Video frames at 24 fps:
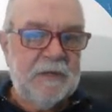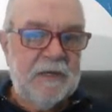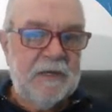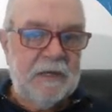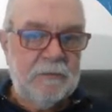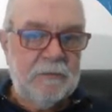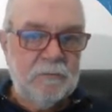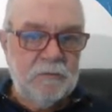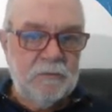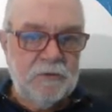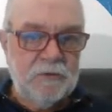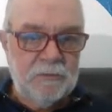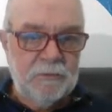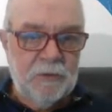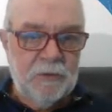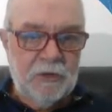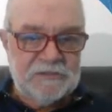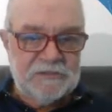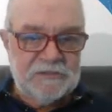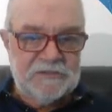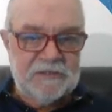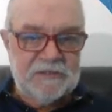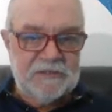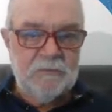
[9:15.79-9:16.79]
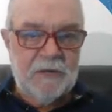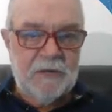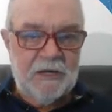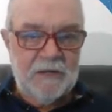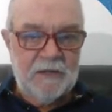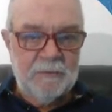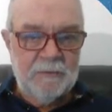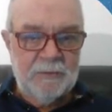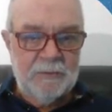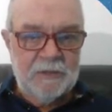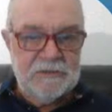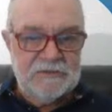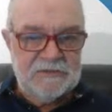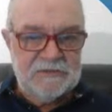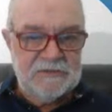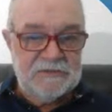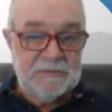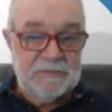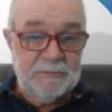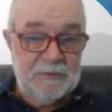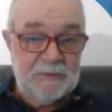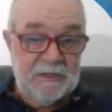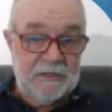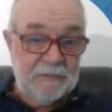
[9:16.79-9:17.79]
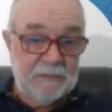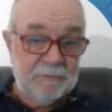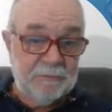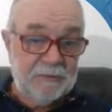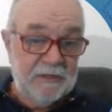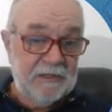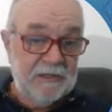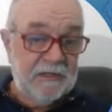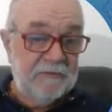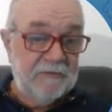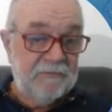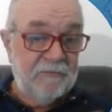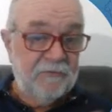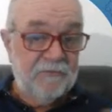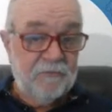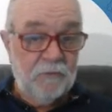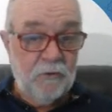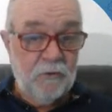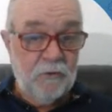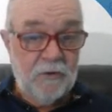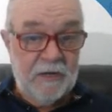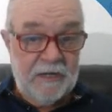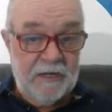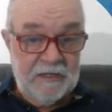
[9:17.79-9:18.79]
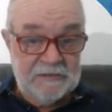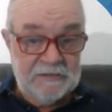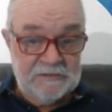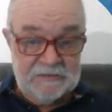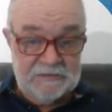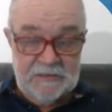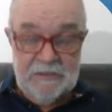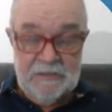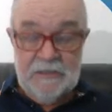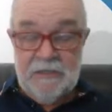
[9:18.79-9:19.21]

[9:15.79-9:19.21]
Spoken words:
and you might see one of the boats disappear completely for 4 hours.